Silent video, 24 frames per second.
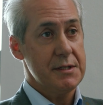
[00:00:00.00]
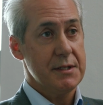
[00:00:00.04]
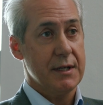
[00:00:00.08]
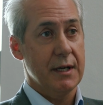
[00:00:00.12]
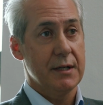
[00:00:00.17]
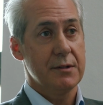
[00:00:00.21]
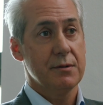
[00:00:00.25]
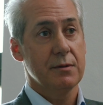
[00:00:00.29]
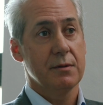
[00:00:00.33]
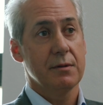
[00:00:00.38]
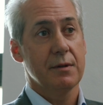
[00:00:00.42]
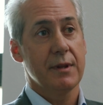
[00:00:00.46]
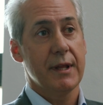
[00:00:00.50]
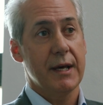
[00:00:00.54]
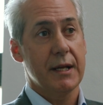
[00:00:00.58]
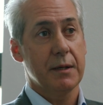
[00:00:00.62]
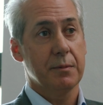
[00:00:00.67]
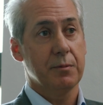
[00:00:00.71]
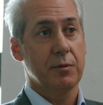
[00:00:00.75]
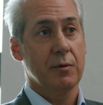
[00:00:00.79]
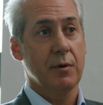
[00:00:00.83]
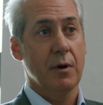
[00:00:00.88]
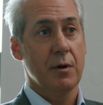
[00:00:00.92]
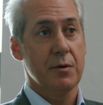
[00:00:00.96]
schedule, that
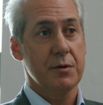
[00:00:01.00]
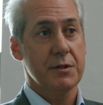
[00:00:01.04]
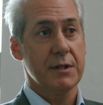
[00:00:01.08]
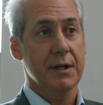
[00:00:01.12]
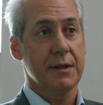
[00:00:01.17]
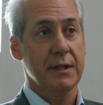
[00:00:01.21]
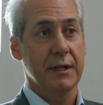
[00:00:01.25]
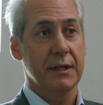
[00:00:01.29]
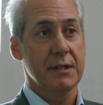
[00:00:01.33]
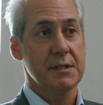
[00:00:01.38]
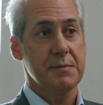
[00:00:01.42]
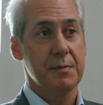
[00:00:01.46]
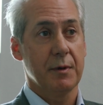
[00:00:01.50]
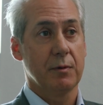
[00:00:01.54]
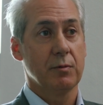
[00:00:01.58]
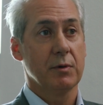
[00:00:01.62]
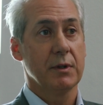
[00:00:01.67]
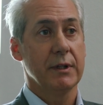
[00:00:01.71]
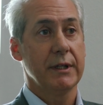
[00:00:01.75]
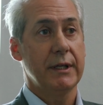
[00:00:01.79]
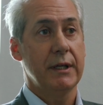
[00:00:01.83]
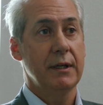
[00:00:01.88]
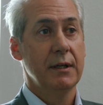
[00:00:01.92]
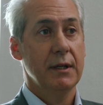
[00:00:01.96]
approach, I think has been
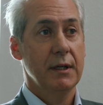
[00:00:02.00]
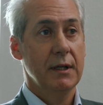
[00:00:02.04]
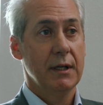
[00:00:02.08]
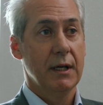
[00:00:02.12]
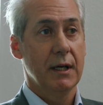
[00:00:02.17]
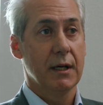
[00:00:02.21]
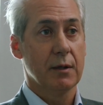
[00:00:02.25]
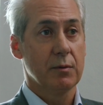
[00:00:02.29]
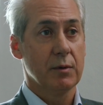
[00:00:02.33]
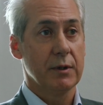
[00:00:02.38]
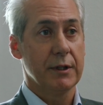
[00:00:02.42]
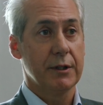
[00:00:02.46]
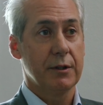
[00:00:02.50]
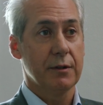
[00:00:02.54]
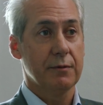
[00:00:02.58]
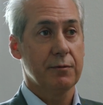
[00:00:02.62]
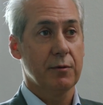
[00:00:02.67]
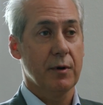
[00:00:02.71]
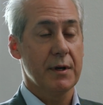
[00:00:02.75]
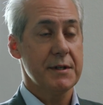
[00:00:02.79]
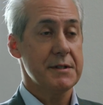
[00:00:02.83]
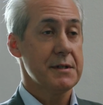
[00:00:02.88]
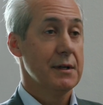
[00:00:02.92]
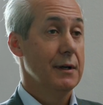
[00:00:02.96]
really good
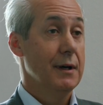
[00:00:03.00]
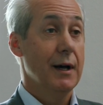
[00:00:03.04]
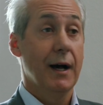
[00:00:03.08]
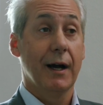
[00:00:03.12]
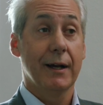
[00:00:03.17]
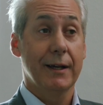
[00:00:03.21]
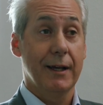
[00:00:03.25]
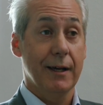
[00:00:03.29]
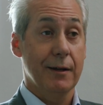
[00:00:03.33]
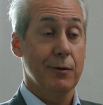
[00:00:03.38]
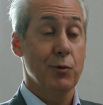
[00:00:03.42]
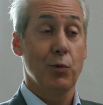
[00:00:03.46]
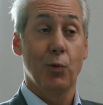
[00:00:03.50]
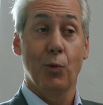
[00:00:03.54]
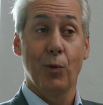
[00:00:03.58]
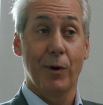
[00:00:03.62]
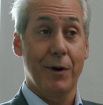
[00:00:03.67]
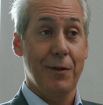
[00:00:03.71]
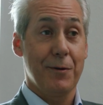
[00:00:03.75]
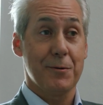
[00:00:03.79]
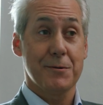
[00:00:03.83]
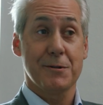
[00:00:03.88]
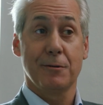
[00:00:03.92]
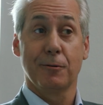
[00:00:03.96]
for us. Again, one
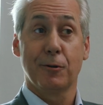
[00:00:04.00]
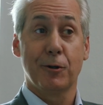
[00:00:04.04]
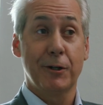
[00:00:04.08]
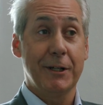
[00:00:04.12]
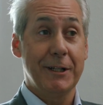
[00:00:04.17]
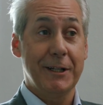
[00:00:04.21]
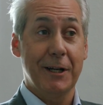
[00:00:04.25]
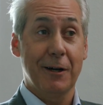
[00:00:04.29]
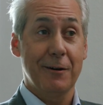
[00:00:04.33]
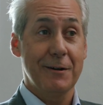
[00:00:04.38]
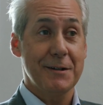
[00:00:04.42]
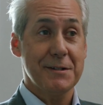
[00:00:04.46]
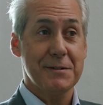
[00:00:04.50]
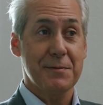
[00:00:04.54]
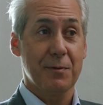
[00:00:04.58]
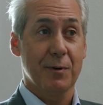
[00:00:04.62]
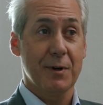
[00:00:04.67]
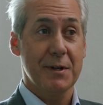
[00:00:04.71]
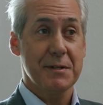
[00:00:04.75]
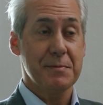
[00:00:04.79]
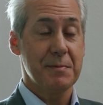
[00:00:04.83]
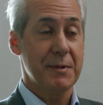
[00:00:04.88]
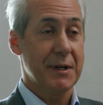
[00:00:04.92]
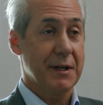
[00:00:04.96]
of those learning areas for
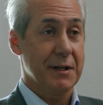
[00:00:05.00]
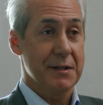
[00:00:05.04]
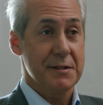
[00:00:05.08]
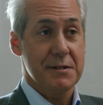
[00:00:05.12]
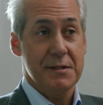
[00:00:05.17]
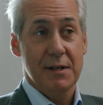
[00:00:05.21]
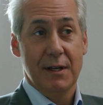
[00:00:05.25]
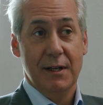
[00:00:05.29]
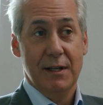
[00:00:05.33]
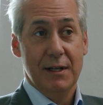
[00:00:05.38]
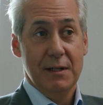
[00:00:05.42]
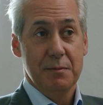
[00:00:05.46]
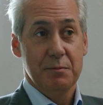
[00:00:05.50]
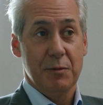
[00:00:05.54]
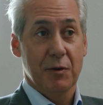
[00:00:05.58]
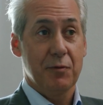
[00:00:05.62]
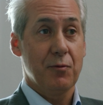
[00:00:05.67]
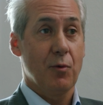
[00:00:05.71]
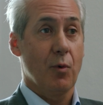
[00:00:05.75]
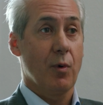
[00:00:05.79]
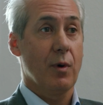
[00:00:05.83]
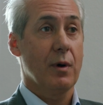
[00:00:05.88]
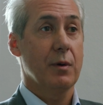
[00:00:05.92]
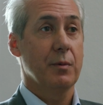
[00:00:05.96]
us, because
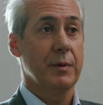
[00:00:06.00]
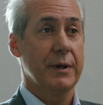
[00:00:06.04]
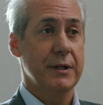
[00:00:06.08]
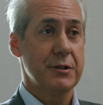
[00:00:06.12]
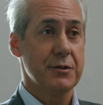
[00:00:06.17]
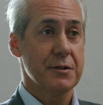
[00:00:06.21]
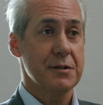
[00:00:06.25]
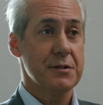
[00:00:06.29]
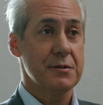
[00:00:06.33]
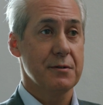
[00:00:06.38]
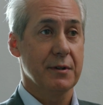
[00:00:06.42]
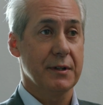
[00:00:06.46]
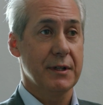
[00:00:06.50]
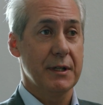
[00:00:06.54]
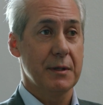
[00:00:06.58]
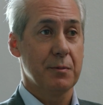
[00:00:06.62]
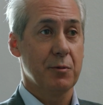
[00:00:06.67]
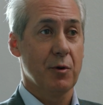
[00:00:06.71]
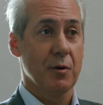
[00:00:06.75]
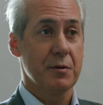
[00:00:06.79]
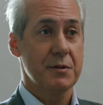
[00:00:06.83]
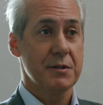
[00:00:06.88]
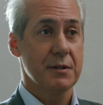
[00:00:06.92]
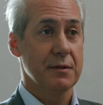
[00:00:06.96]
before we just took the
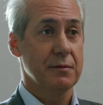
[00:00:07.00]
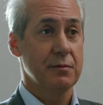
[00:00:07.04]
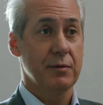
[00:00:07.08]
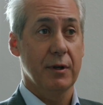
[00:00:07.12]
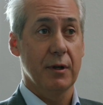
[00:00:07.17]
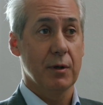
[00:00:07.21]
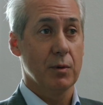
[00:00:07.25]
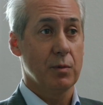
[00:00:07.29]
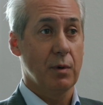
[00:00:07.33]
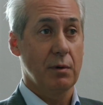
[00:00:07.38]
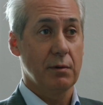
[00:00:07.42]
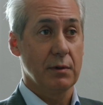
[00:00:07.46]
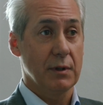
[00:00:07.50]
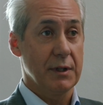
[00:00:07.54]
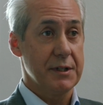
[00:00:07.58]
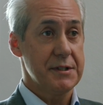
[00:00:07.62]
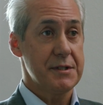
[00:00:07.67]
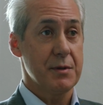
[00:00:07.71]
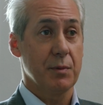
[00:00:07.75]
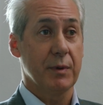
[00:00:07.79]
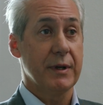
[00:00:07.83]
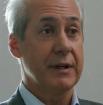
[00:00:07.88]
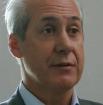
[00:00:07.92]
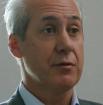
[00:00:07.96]
approach of, we'll
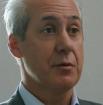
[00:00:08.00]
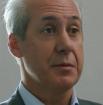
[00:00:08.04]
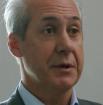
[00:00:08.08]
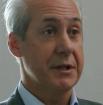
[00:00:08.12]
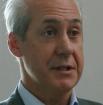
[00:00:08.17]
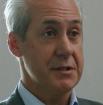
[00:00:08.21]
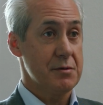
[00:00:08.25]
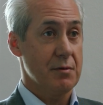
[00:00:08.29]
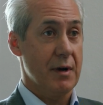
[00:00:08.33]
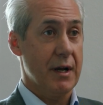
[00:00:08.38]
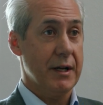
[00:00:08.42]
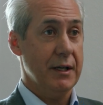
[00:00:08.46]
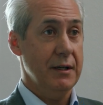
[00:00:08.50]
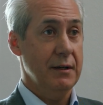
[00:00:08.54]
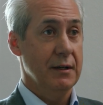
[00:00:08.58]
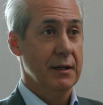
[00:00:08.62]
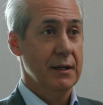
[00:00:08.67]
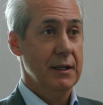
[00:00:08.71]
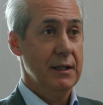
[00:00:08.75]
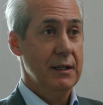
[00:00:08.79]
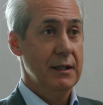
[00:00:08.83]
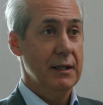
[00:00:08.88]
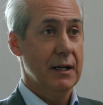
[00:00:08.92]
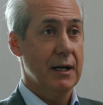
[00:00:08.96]
release it when everybody's ready,
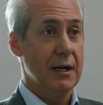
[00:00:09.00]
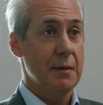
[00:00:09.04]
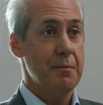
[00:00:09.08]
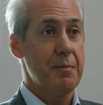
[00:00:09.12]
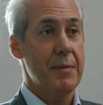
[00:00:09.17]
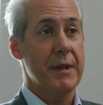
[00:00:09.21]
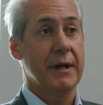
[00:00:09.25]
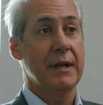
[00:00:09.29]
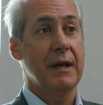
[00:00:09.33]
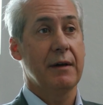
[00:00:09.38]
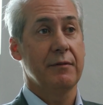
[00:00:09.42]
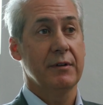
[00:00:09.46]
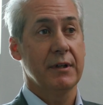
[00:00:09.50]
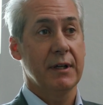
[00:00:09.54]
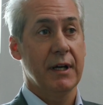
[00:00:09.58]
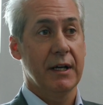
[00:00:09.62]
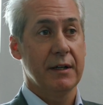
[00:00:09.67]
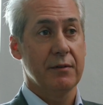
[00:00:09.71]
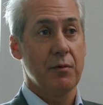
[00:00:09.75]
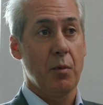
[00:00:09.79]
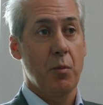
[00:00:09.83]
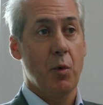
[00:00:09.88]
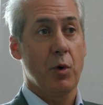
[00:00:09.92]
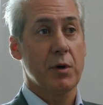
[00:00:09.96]
and having kind
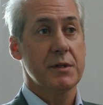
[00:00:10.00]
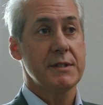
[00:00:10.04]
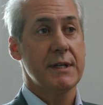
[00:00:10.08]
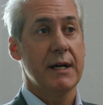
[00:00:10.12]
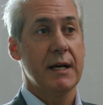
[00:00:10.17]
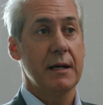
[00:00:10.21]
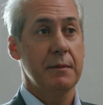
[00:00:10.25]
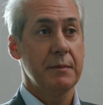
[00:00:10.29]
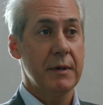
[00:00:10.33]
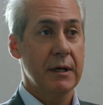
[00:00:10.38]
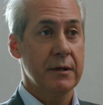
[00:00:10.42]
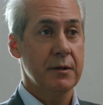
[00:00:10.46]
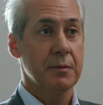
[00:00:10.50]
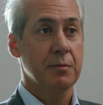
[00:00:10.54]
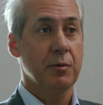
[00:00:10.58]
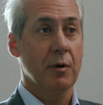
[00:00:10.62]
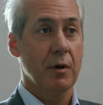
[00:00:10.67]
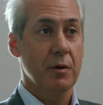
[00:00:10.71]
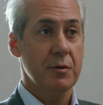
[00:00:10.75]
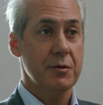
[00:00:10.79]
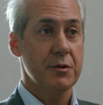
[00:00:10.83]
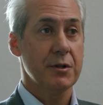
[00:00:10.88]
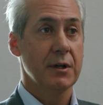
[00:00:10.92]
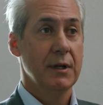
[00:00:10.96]
of a more time-bound
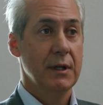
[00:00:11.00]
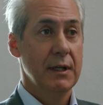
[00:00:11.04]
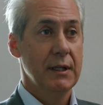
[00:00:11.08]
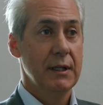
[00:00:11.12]
approach